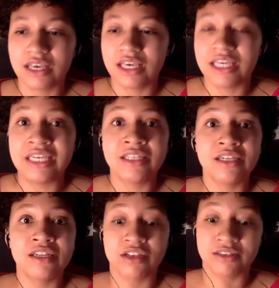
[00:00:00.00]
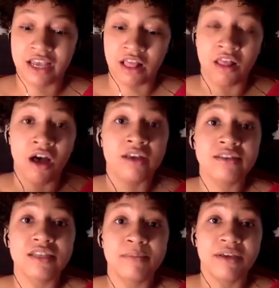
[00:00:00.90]
easy to just get
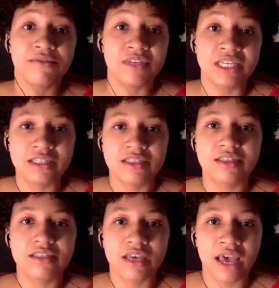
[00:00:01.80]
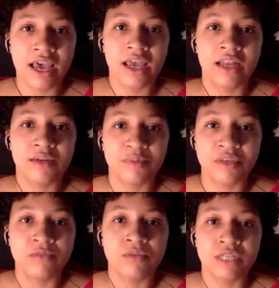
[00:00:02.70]
lost in my feeds and
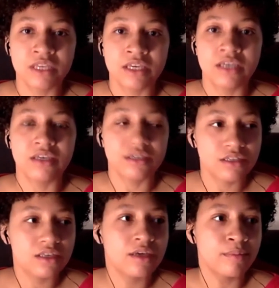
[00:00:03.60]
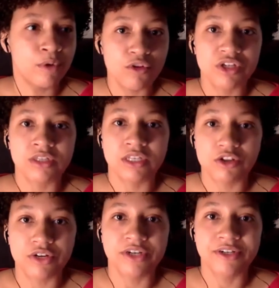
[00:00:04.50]
be really emotionally
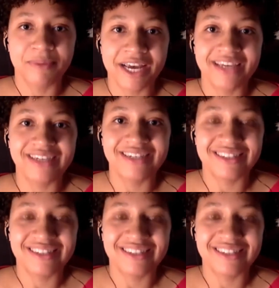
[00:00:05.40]
triggered by it.